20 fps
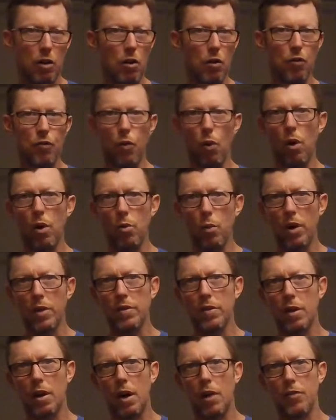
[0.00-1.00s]
Ford
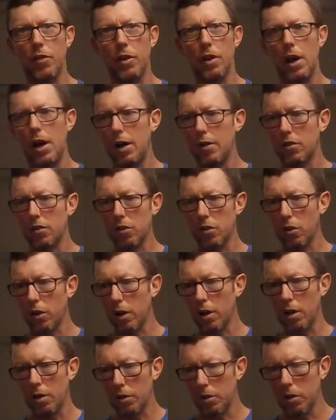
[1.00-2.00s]
wants it off the lot, so they're
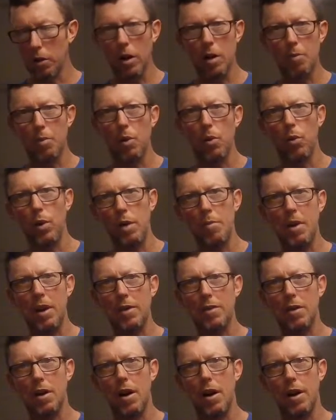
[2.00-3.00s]
gonna put
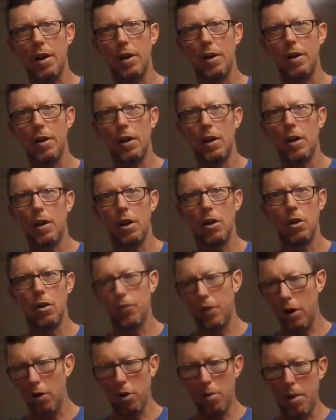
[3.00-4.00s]
rebates on it.
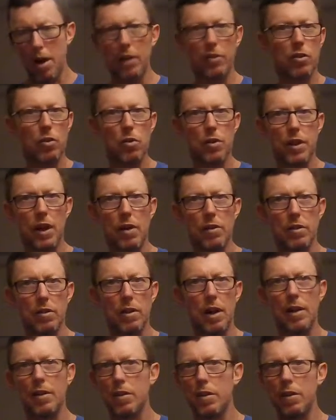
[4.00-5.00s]
If I would have bought a
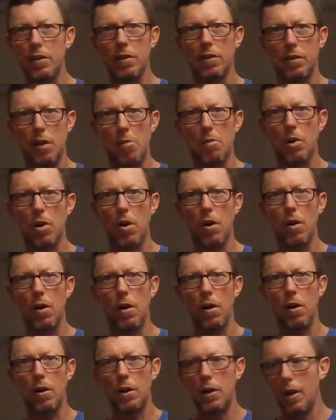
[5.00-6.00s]
2019, the same
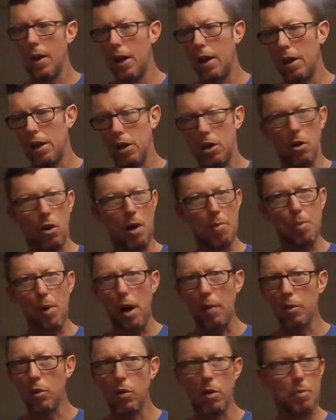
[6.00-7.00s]
car, I
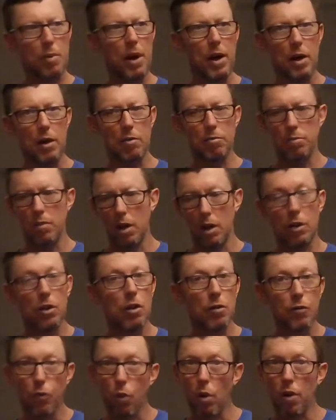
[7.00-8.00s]
probably would have paid a
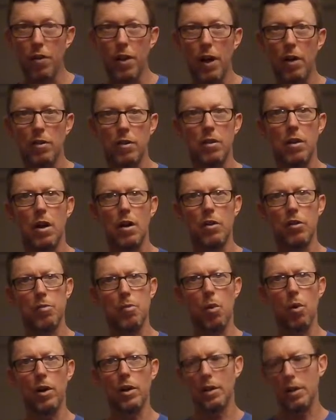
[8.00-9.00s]
good $4,000
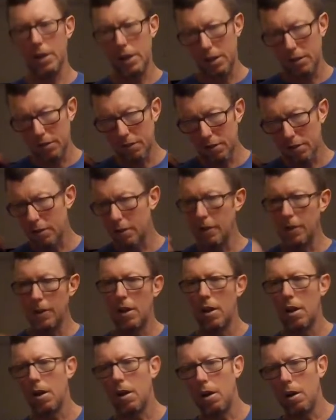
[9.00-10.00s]
more at least.
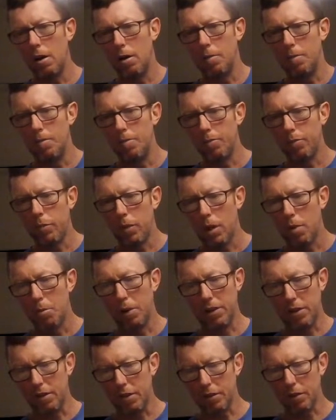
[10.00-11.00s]

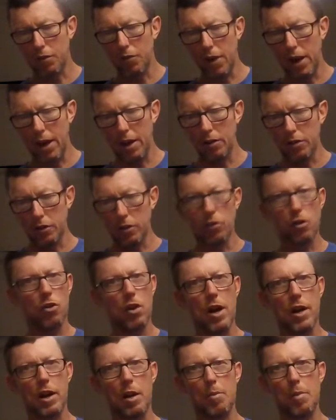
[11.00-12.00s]
But the disadvantage is you're
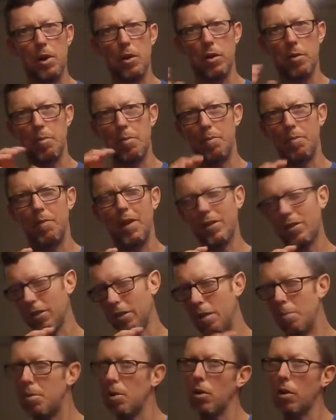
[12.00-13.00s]
not going to be able to
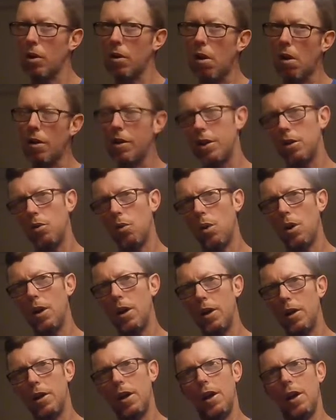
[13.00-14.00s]
necessarily build a car that you
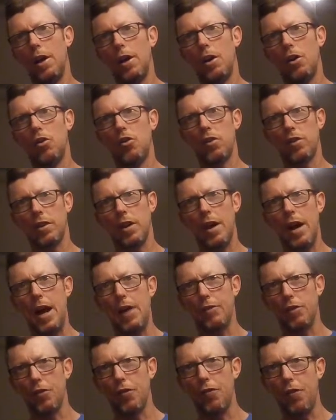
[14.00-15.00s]
want. You're just going to
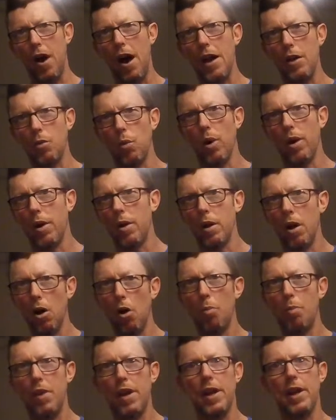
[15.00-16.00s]
have to find one and
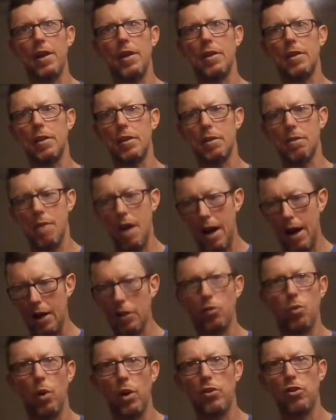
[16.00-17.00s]
hope that it
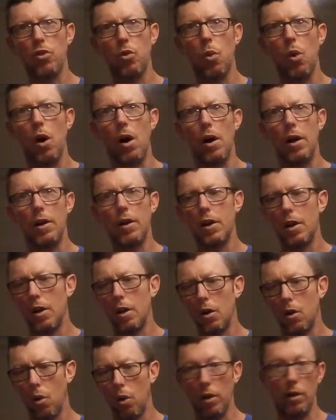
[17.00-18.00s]
has what you want,
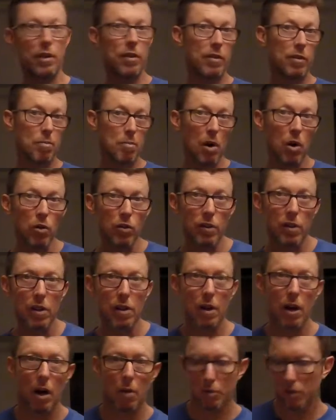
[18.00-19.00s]
or at least most of
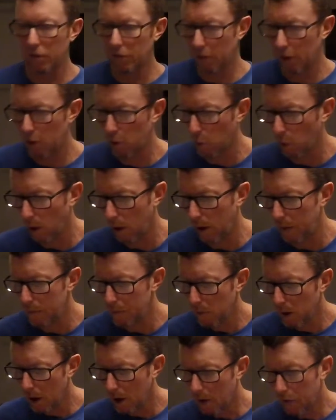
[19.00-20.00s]
the options that you want.
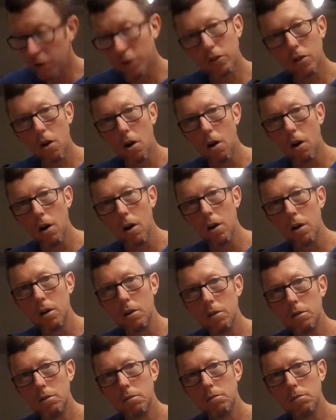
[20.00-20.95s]
This car